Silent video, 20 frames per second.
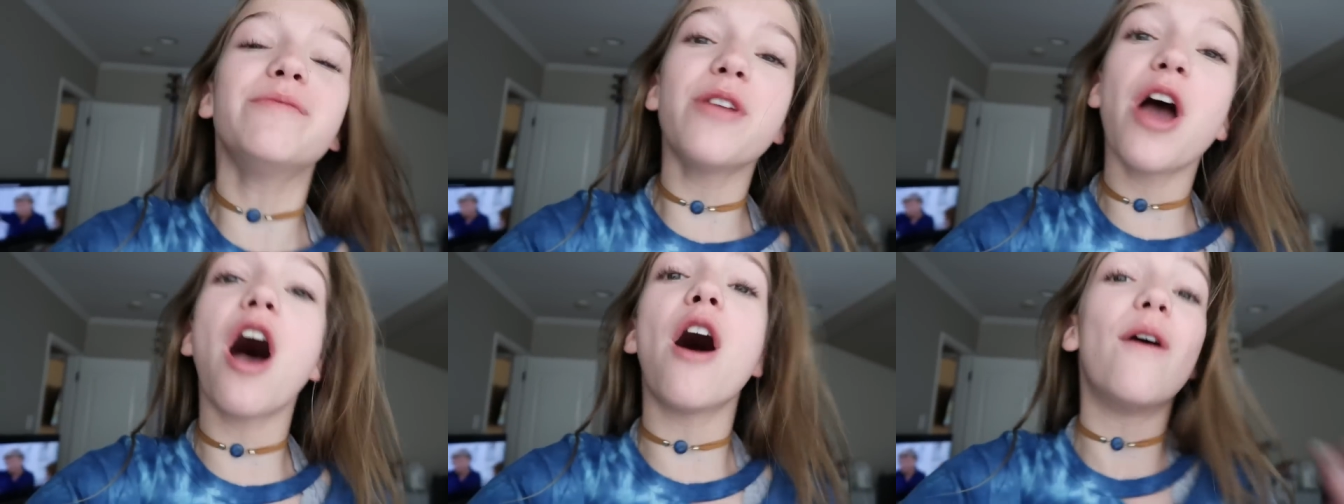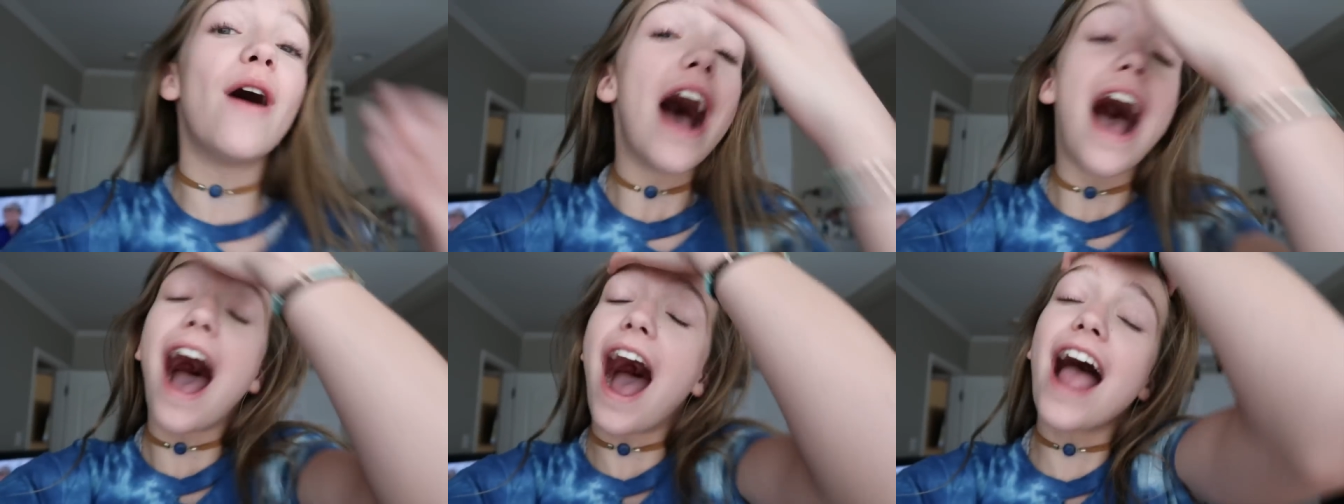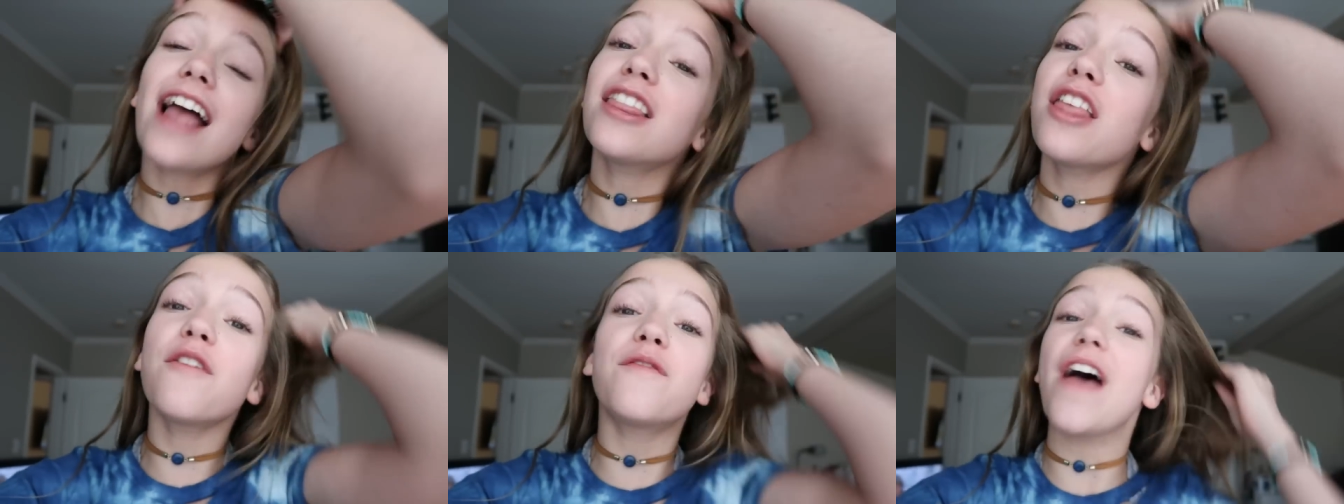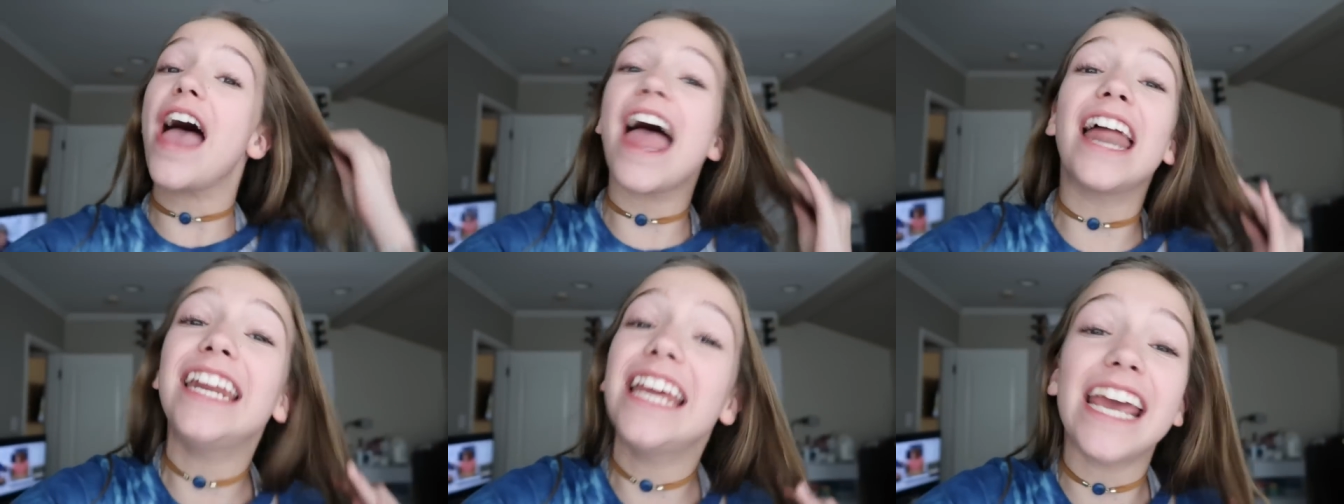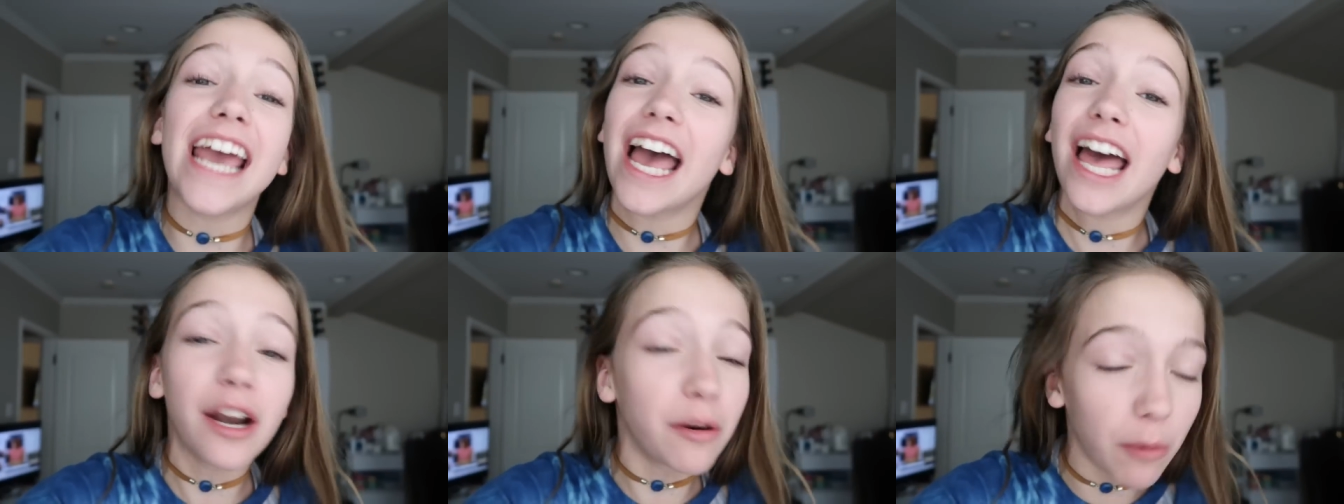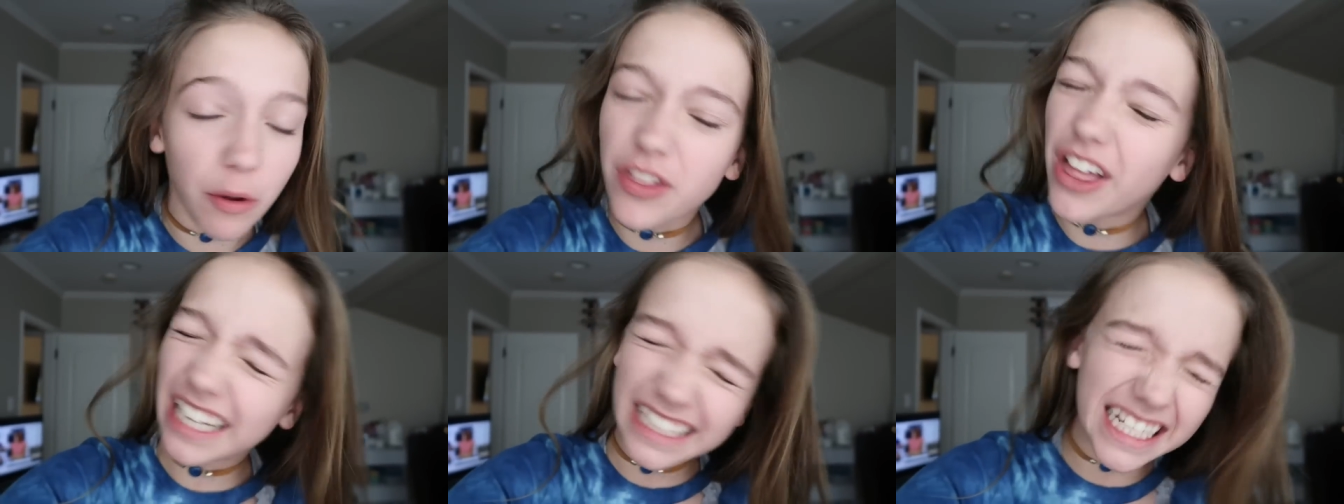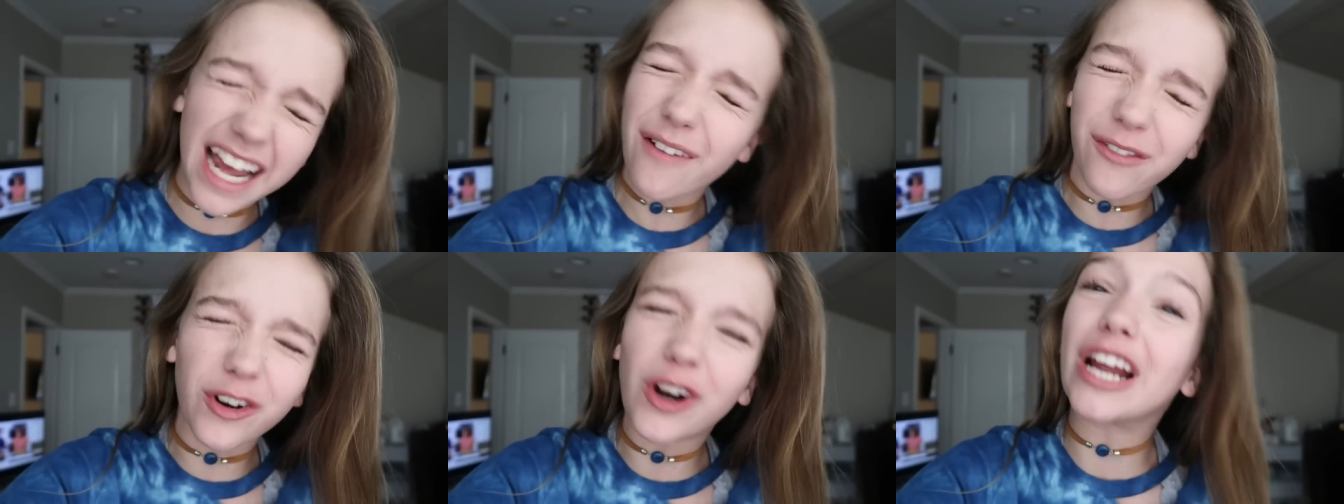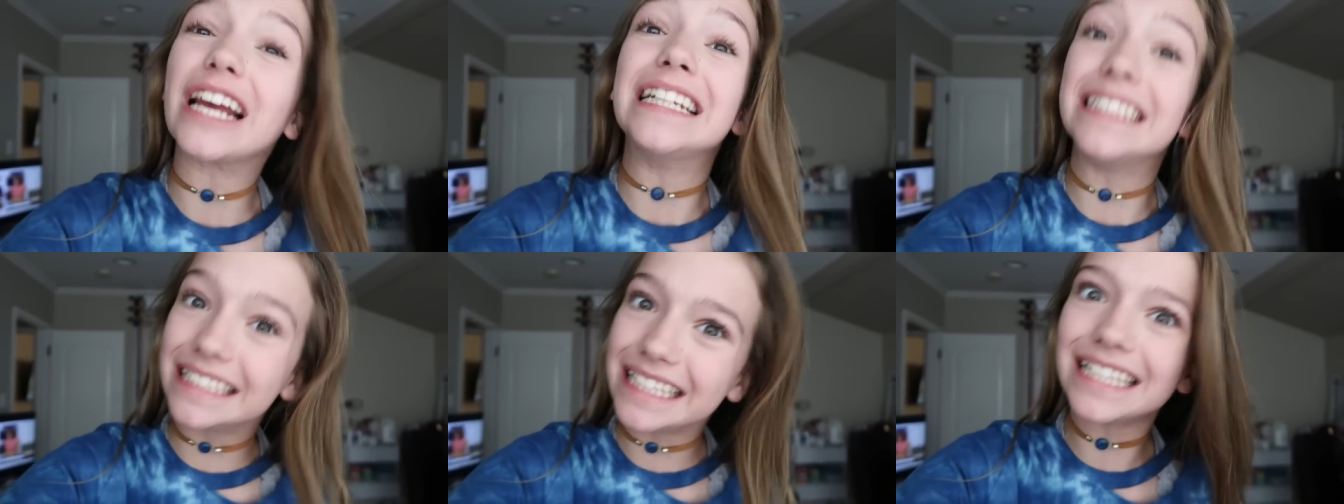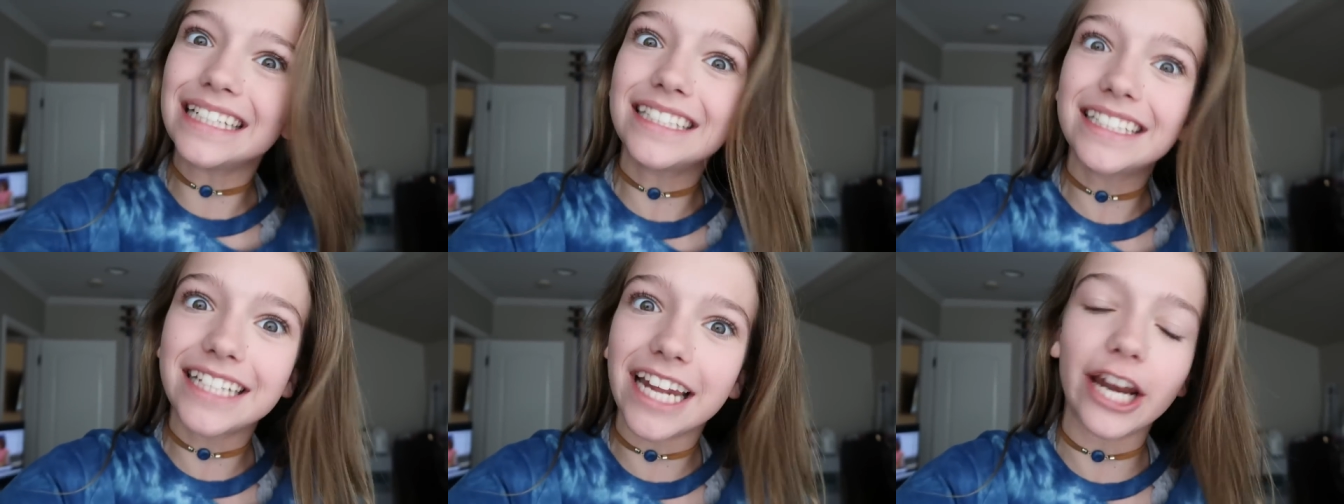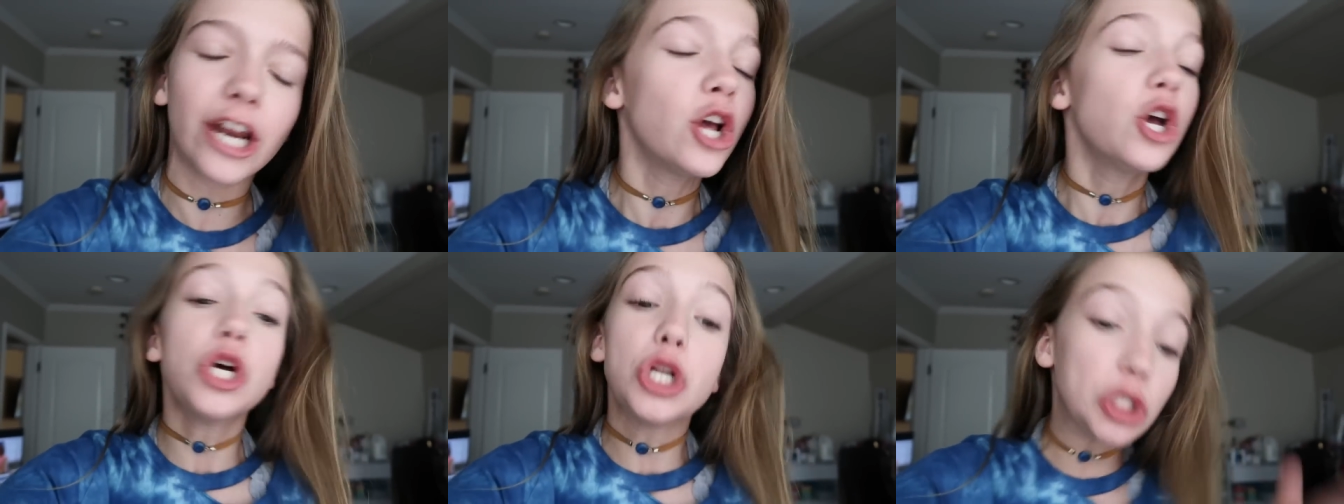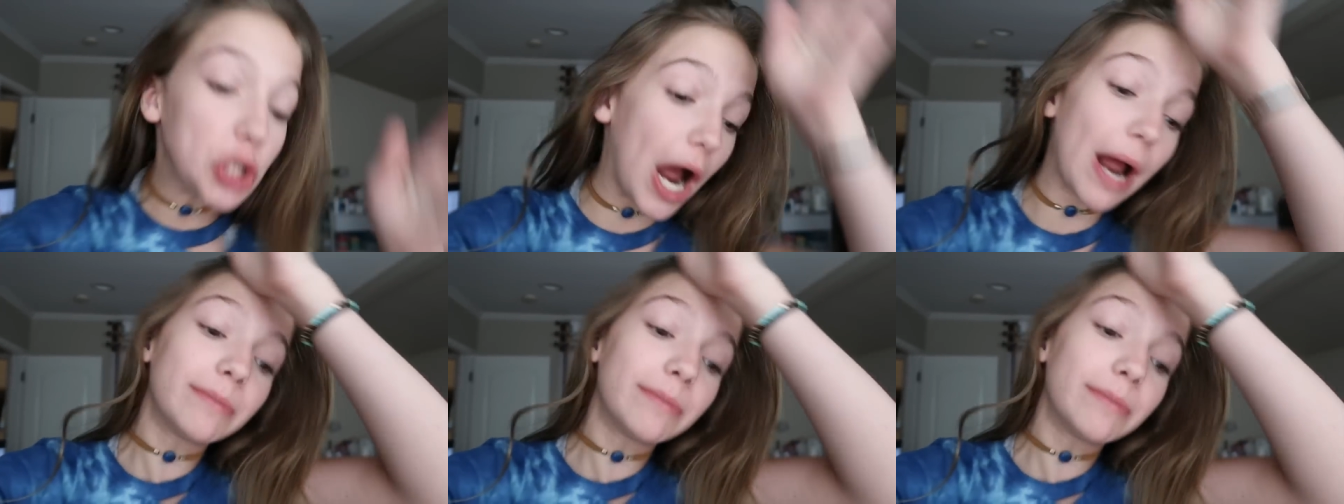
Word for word: you know, I love any animal that's ever existed, so